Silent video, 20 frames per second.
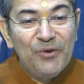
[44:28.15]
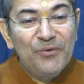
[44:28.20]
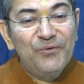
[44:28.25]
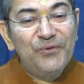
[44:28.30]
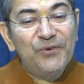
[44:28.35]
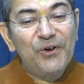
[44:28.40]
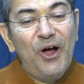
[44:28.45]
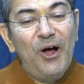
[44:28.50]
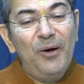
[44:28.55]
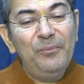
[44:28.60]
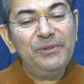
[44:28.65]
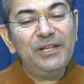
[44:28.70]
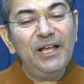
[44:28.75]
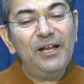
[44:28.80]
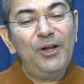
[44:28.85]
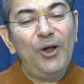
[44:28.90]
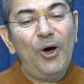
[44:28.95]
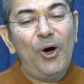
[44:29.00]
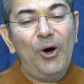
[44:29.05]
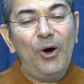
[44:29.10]
from
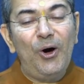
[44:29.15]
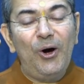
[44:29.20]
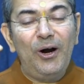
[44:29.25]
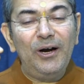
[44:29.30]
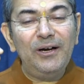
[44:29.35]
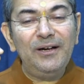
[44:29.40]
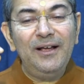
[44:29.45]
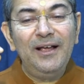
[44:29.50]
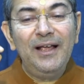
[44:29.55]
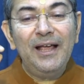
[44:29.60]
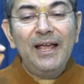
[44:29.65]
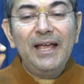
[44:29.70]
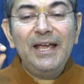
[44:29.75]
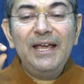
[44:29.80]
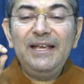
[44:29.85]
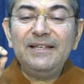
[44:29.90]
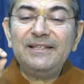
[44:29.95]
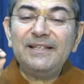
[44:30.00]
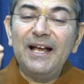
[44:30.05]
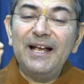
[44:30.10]
the Lord
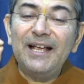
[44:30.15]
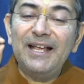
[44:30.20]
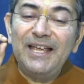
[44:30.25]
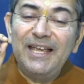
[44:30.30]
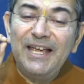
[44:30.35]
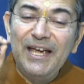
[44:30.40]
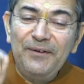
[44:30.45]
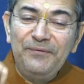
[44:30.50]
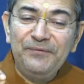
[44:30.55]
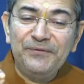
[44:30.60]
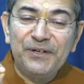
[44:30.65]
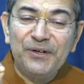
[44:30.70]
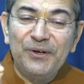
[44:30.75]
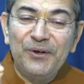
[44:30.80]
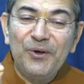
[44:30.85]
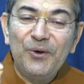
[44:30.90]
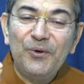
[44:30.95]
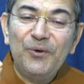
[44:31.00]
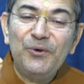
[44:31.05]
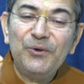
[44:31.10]
is a gift
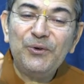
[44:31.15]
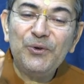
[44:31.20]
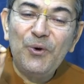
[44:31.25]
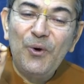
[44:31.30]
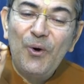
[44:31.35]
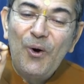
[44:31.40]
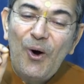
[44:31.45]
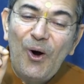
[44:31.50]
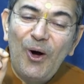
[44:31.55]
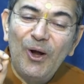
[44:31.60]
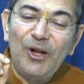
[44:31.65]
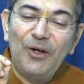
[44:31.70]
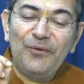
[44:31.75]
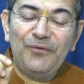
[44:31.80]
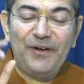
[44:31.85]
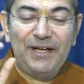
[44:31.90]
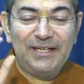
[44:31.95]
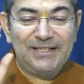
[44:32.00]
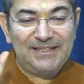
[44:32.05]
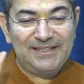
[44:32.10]
to all
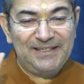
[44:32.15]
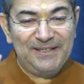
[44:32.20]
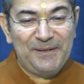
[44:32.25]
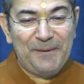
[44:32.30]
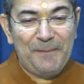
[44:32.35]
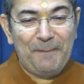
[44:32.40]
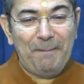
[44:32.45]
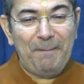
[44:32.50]
of us.